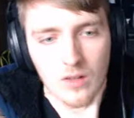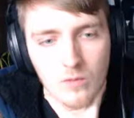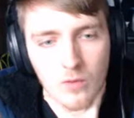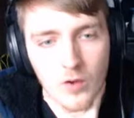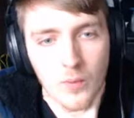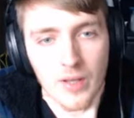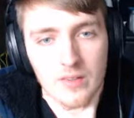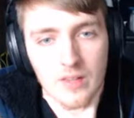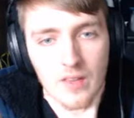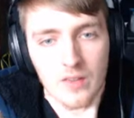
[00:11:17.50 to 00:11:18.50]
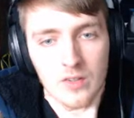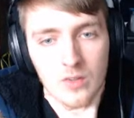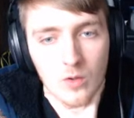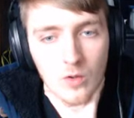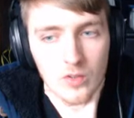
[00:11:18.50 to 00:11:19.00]
Runaway Together is
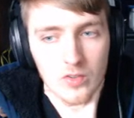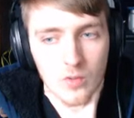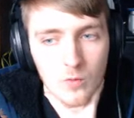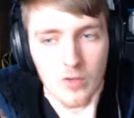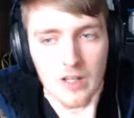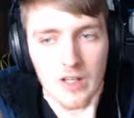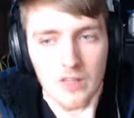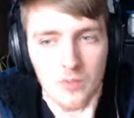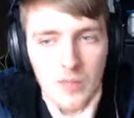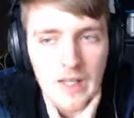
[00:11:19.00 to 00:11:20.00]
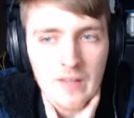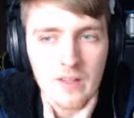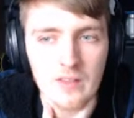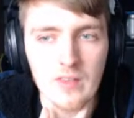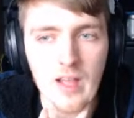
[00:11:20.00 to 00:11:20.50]
also really sweet in
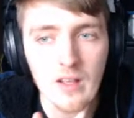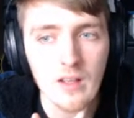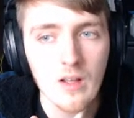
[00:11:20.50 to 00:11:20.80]
this deck,